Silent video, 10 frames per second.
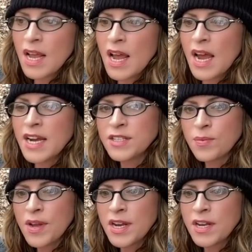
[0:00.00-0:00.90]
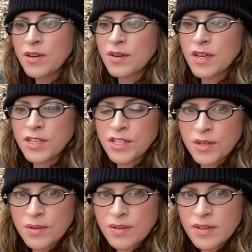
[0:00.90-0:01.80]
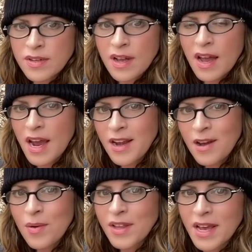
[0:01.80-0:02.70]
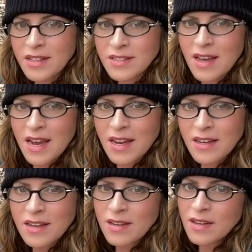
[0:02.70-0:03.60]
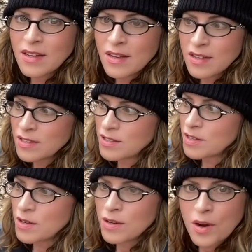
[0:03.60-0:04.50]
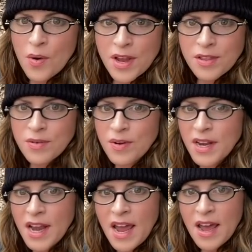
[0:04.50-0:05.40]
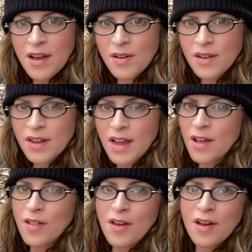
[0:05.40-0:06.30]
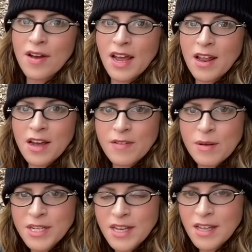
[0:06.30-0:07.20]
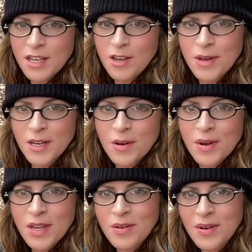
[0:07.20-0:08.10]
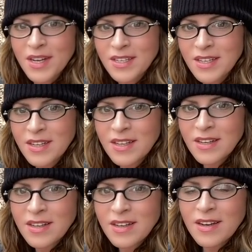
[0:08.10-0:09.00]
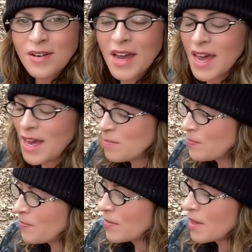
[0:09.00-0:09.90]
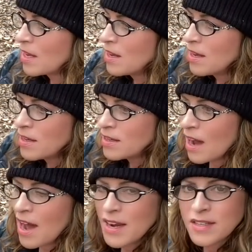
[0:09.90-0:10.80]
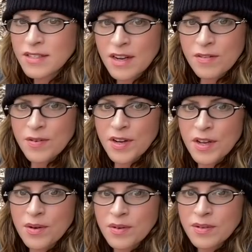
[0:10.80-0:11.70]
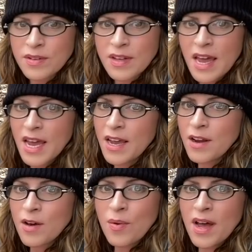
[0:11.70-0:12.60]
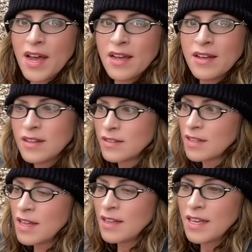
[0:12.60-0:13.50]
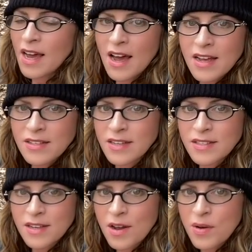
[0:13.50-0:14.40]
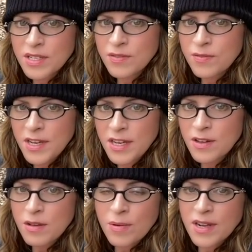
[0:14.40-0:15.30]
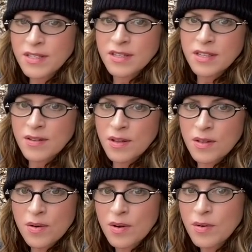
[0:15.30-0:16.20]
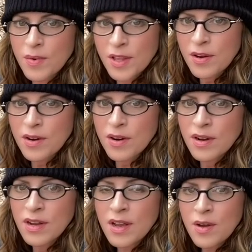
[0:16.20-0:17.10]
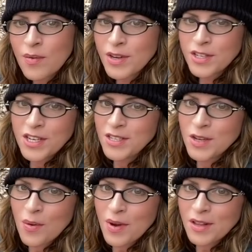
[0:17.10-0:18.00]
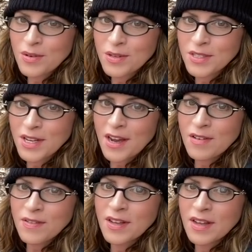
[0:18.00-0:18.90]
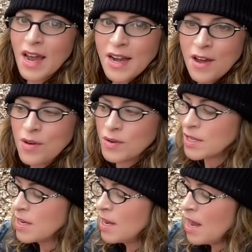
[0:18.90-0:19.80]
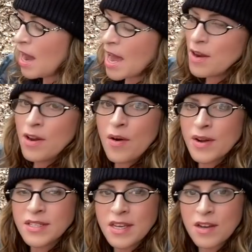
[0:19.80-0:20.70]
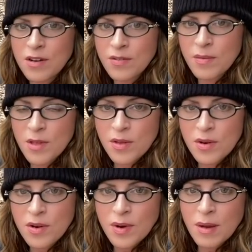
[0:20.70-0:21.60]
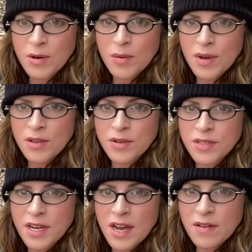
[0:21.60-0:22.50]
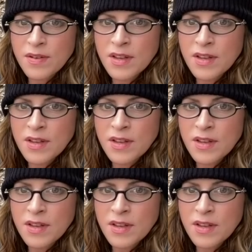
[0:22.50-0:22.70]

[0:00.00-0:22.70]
I just want to encourage you. I know what that's like. Still going through it now. How long? How long have I been telling you been going through it? Okay? God is there for you. Hey, you know what? Lyn Leahz doesn't always feel the presence of the Lord with her when she's going through stuff. I don't. I don't always hear from the Lord when I'm going through stuff.